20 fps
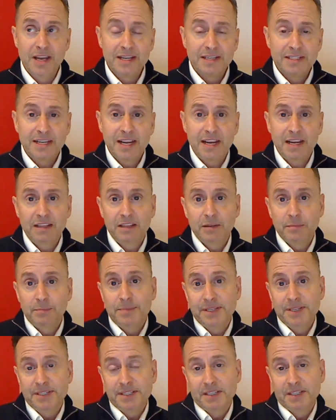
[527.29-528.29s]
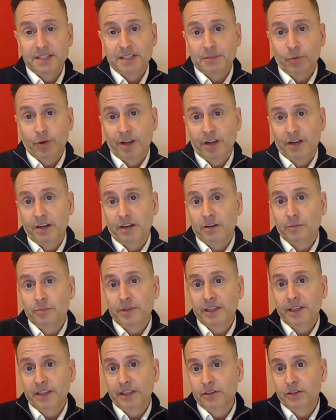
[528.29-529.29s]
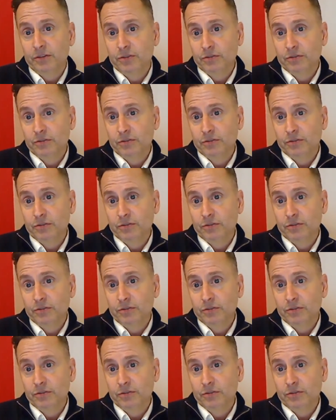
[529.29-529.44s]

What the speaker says: take the business and the brand in a completely new